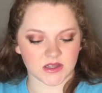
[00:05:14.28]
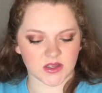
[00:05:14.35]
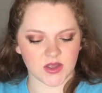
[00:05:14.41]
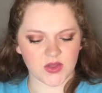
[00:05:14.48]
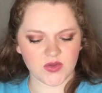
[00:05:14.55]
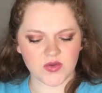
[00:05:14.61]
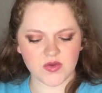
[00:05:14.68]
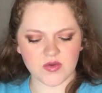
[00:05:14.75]

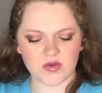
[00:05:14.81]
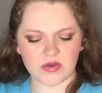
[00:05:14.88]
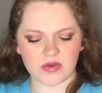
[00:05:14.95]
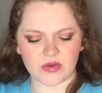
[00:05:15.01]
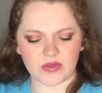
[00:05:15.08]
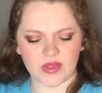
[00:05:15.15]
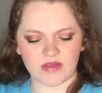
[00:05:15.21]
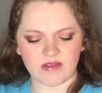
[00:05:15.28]

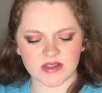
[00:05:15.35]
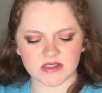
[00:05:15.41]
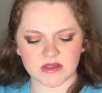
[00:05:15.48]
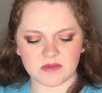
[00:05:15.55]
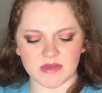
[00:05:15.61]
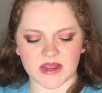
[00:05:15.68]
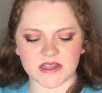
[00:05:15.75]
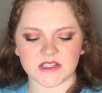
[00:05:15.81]
Ooh, they've got
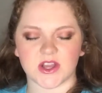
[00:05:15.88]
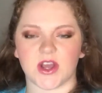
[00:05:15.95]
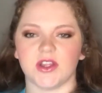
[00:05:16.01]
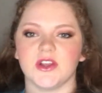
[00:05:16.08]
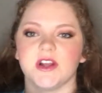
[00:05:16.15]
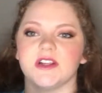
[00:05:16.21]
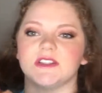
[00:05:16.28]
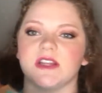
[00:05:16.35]
some nice
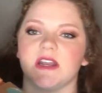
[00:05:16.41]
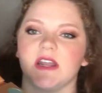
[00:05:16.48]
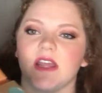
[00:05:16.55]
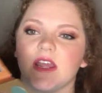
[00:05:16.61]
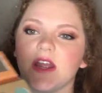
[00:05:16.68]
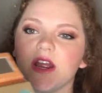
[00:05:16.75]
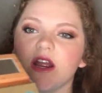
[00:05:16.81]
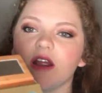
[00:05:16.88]
colors in
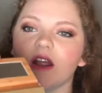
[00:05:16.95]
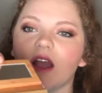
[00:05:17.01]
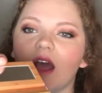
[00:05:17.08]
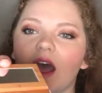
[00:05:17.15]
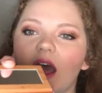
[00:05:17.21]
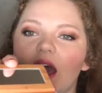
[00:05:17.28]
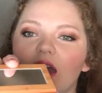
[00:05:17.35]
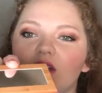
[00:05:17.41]
here.
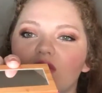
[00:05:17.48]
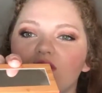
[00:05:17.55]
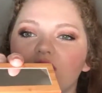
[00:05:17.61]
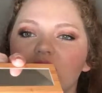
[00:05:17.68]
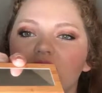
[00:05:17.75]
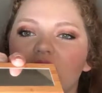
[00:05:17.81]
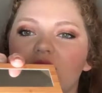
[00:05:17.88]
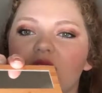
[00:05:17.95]
I don't
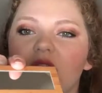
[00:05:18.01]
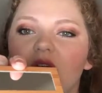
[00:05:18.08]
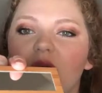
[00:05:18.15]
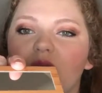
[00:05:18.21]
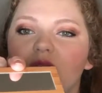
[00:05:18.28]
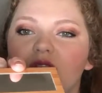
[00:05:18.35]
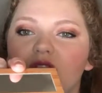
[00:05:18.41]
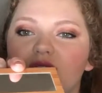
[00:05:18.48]
really know that I
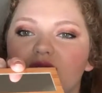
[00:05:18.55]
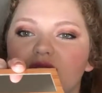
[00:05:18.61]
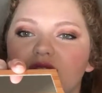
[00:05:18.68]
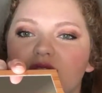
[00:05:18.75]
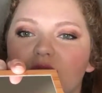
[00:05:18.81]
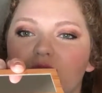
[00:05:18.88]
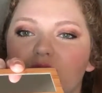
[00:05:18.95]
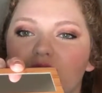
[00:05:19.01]
would use
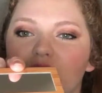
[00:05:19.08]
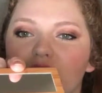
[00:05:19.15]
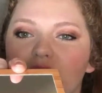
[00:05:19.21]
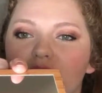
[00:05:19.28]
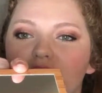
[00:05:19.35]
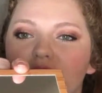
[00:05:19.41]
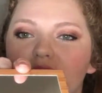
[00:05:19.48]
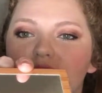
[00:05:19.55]
the
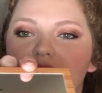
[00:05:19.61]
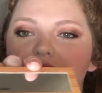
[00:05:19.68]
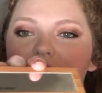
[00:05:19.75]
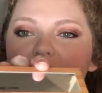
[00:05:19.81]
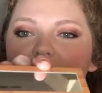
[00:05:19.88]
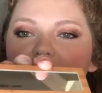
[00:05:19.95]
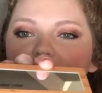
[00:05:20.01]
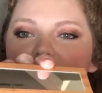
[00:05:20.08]
blue just
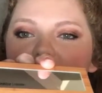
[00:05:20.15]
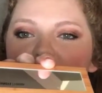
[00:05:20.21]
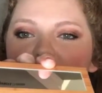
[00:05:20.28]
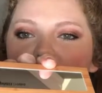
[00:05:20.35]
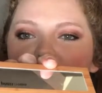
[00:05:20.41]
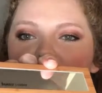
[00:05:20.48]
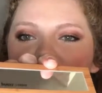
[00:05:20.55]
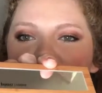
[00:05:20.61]
because I'm
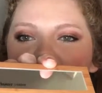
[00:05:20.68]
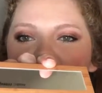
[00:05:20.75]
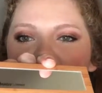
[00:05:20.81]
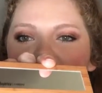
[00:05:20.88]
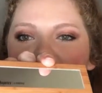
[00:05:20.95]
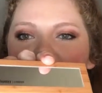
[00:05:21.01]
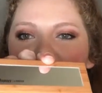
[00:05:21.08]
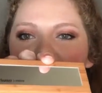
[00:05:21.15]
more of like
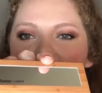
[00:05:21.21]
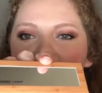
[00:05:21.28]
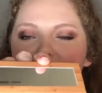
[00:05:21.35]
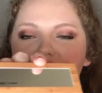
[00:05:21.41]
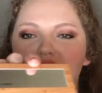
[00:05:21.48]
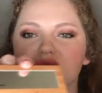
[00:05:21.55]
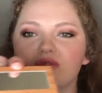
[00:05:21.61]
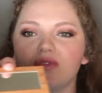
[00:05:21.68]
a
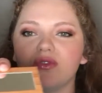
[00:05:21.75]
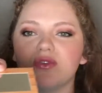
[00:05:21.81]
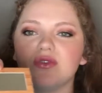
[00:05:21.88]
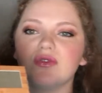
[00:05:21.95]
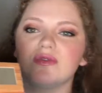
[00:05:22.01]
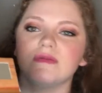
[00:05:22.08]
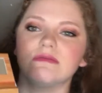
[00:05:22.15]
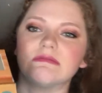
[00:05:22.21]

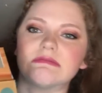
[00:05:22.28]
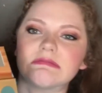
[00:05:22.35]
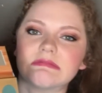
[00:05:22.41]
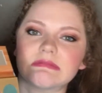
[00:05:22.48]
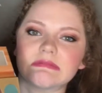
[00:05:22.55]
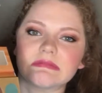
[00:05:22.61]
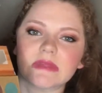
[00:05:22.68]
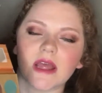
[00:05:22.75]
natural.
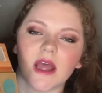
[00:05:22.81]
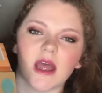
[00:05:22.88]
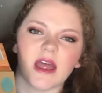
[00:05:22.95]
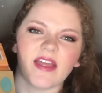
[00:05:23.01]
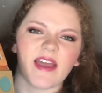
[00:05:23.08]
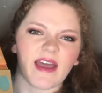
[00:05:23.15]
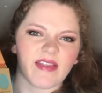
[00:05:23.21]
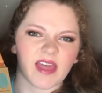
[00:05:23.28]

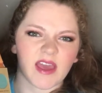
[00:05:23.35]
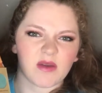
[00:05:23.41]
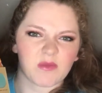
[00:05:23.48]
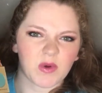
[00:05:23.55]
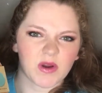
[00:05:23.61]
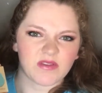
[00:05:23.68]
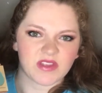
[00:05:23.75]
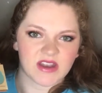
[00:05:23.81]
I like
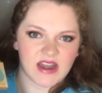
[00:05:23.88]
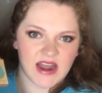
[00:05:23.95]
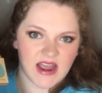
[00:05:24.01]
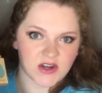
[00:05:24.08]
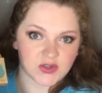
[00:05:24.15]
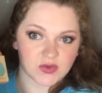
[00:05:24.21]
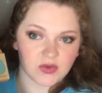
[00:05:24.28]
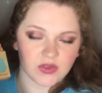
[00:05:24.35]
more of the
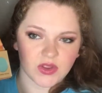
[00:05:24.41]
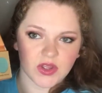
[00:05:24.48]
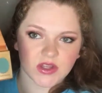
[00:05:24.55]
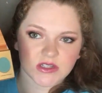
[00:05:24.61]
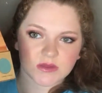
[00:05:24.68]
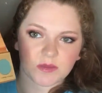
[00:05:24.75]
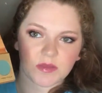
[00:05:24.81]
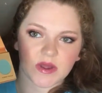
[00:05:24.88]
natural
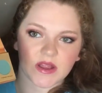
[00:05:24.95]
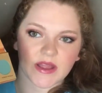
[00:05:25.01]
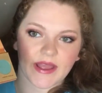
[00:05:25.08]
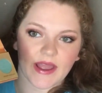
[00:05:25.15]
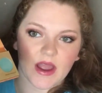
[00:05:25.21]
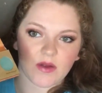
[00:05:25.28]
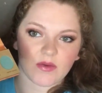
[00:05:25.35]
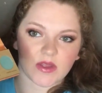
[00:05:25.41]
looks, but
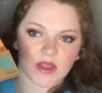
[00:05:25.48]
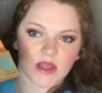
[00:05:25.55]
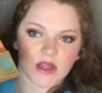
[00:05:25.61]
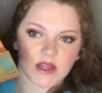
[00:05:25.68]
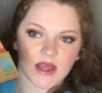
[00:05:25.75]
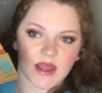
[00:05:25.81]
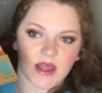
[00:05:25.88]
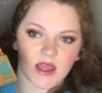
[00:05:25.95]
like I really
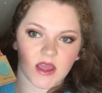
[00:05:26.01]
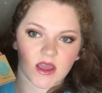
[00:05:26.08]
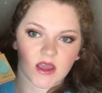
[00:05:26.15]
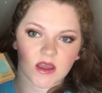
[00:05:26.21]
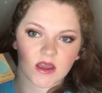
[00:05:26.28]
like